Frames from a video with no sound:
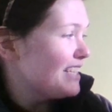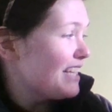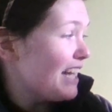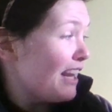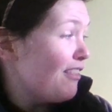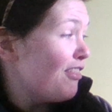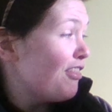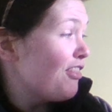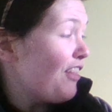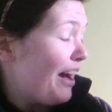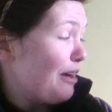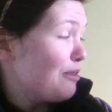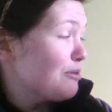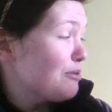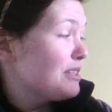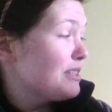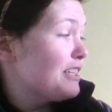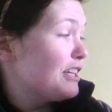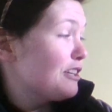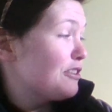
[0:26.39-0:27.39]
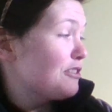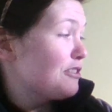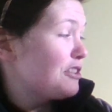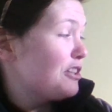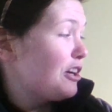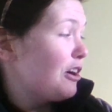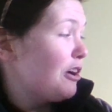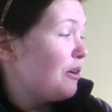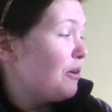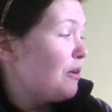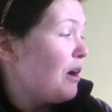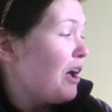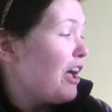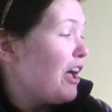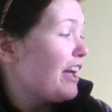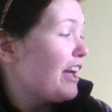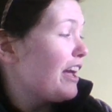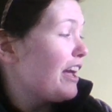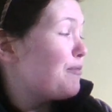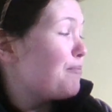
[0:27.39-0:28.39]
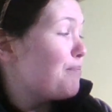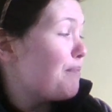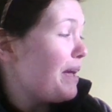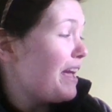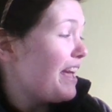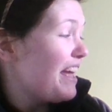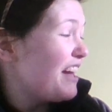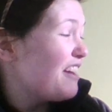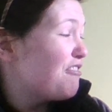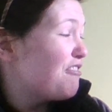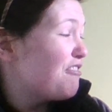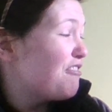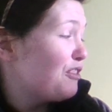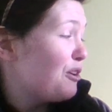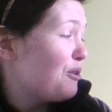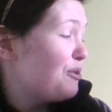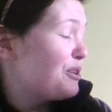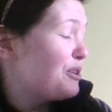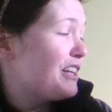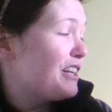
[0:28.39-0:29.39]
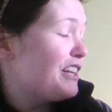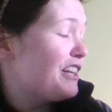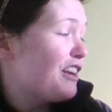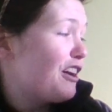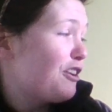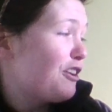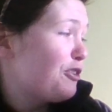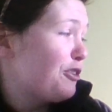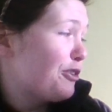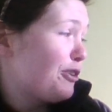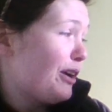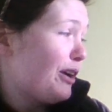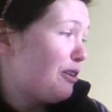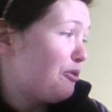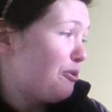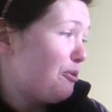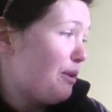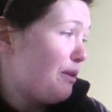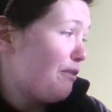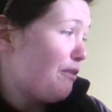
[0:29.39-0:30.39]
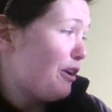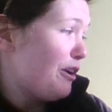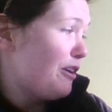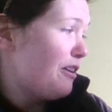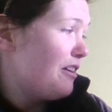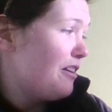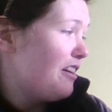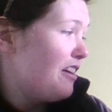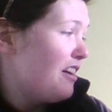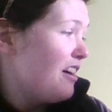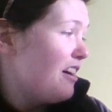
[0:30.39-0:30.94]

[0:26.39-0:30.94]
10,000 years ago, it may have flowed in an underground river.